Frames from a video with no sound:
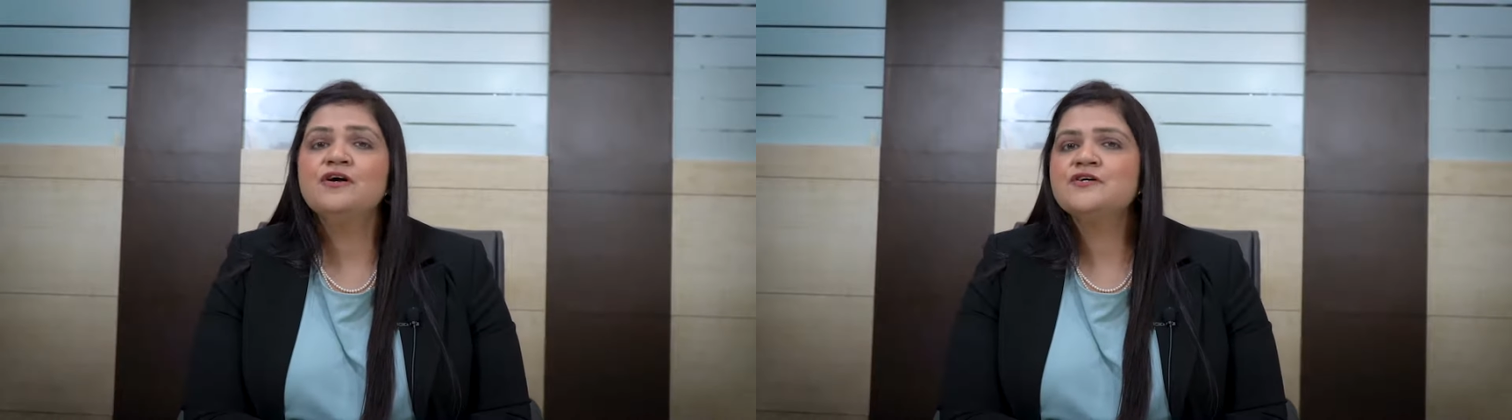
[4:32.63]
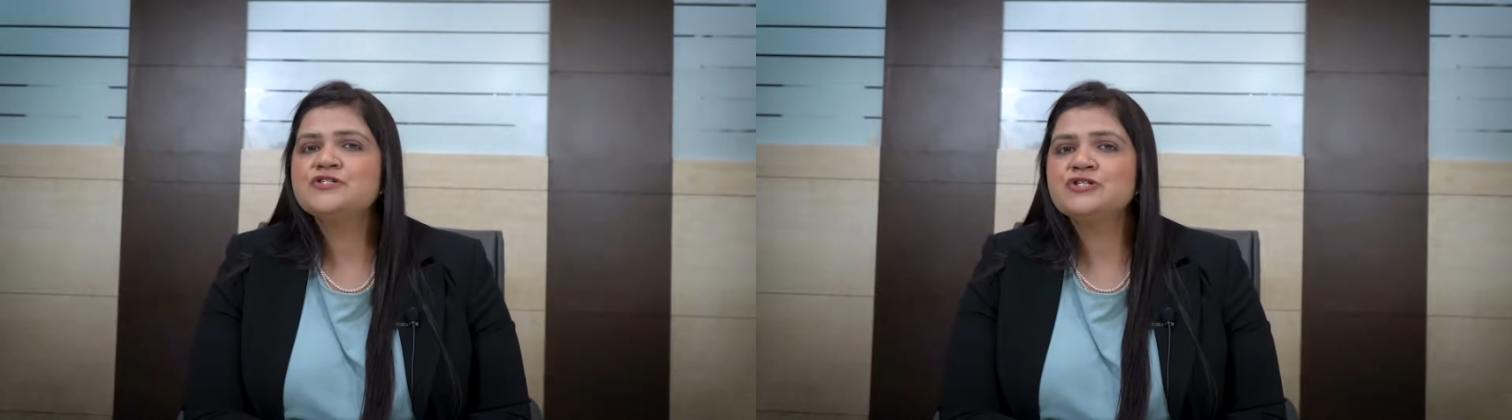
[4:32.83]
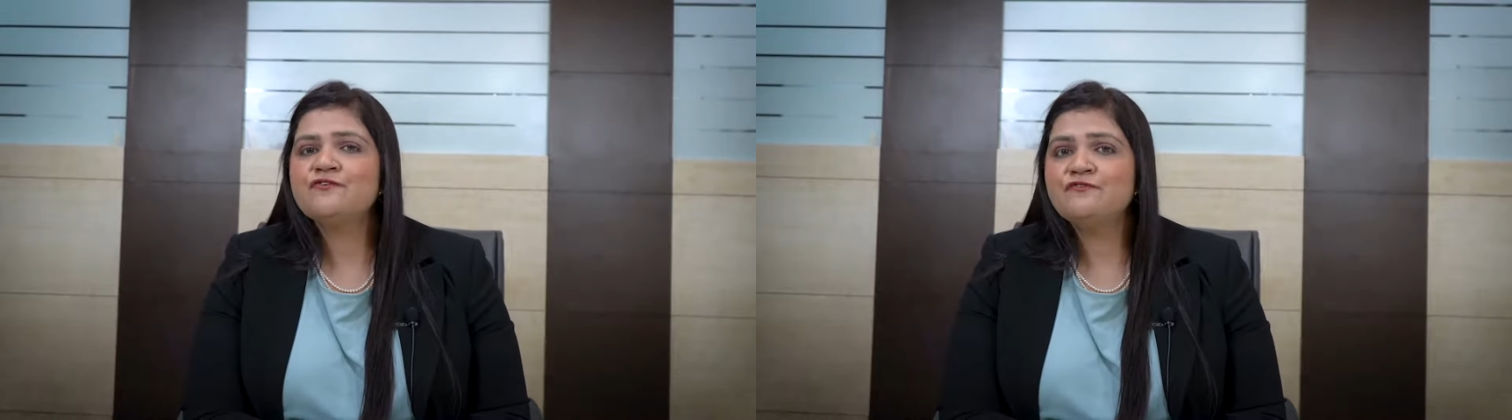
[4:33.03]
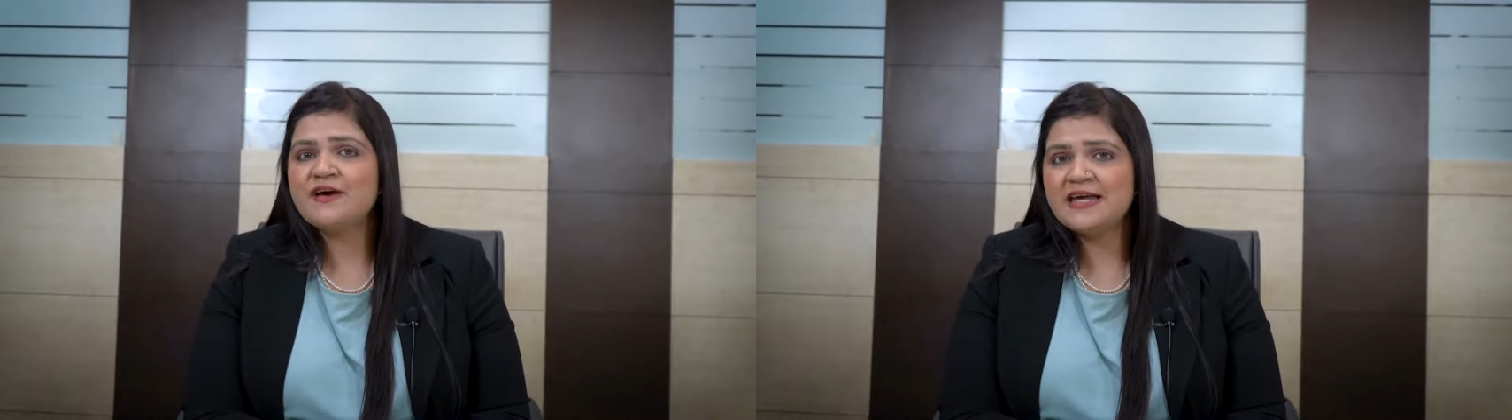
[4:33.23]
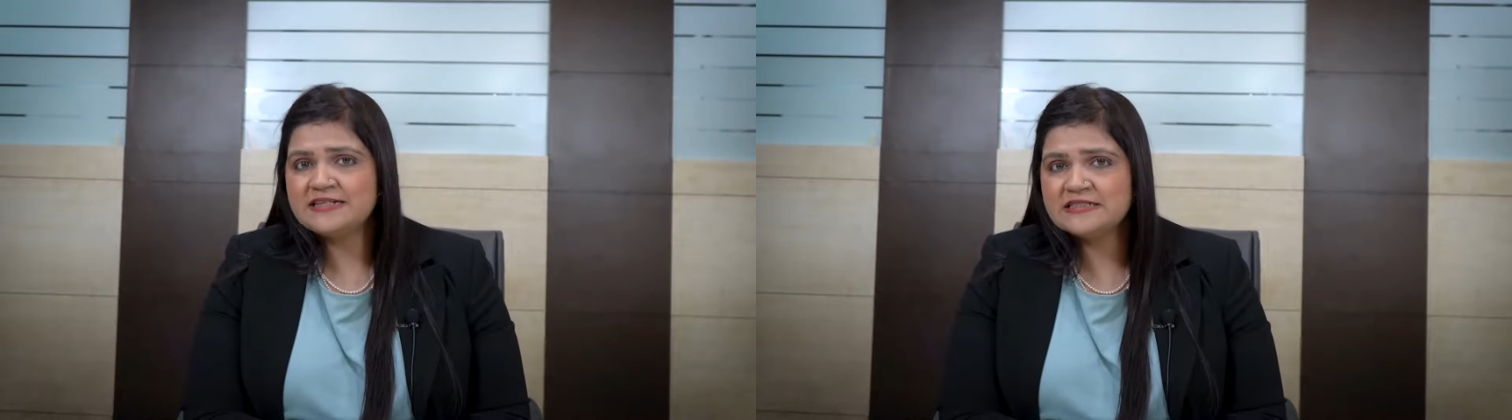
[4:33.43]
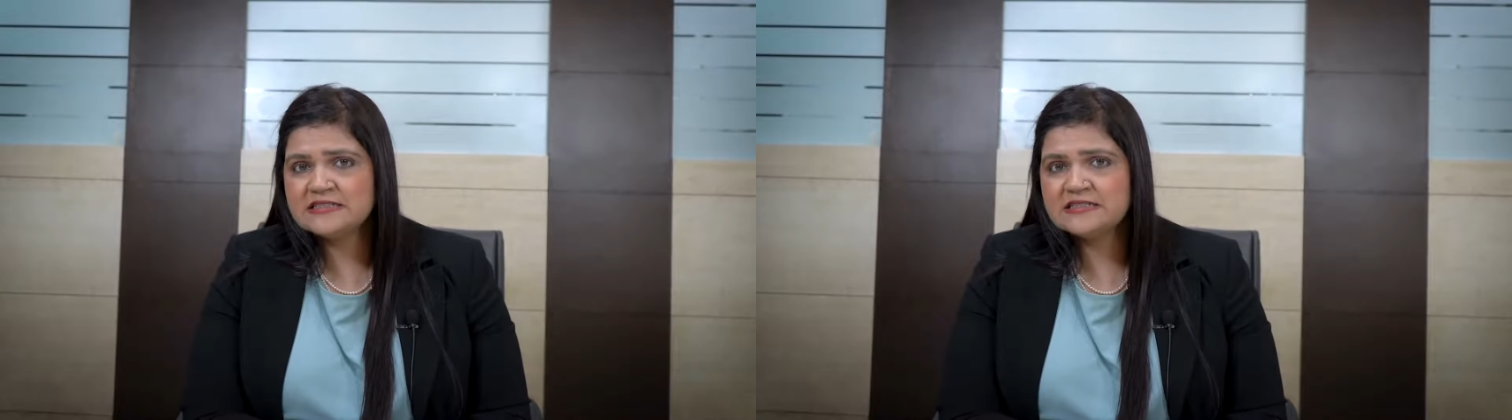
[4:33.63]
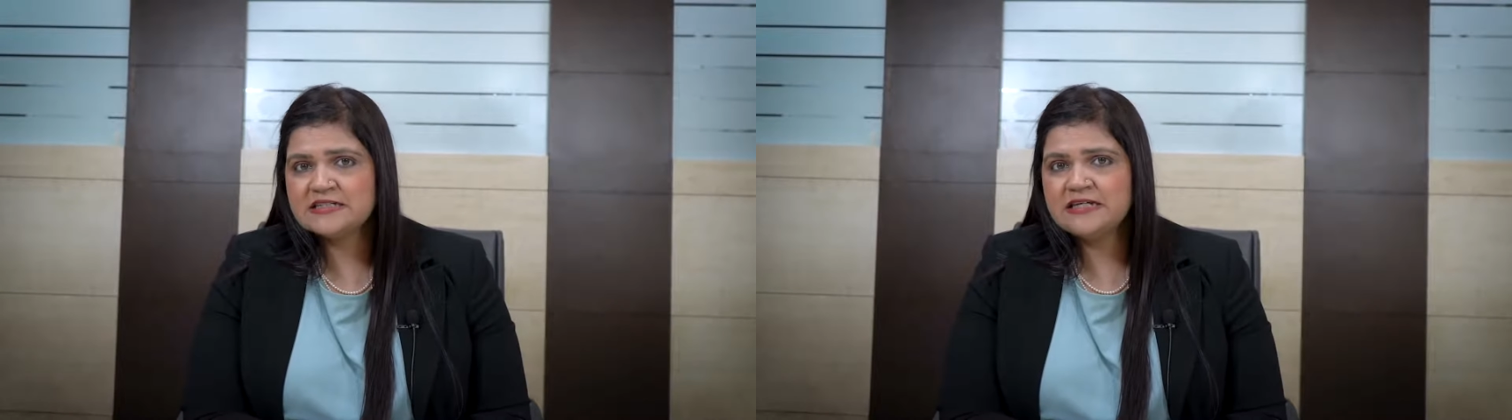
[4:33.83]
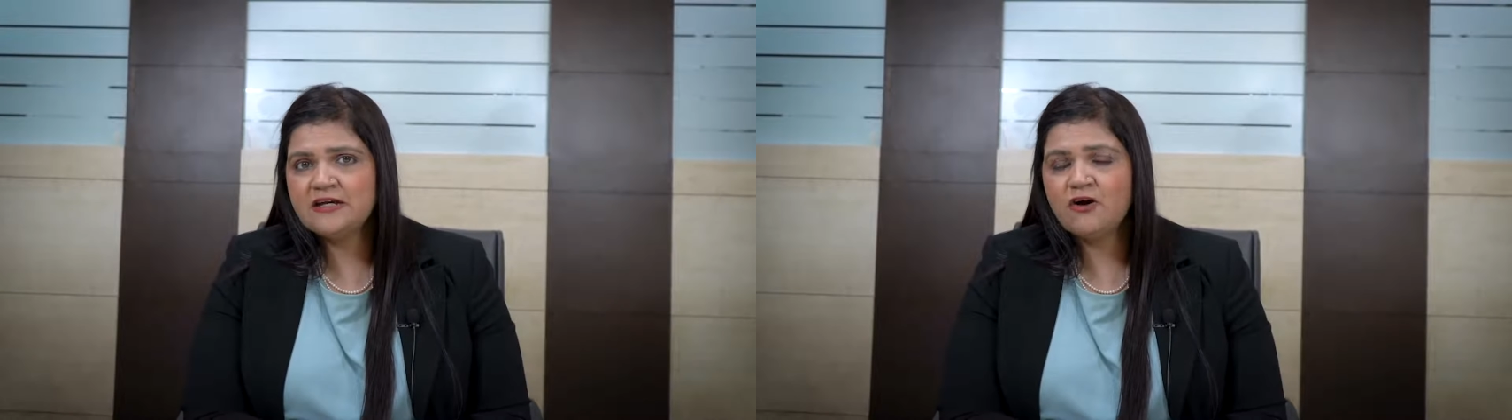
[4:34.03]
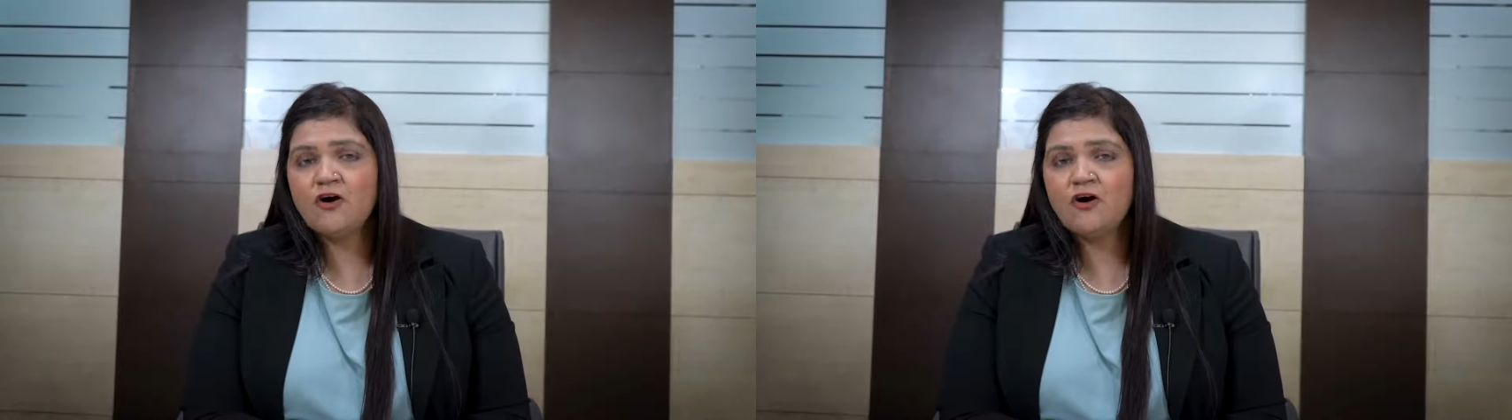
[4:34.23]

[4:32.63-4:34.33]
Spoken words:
So the validity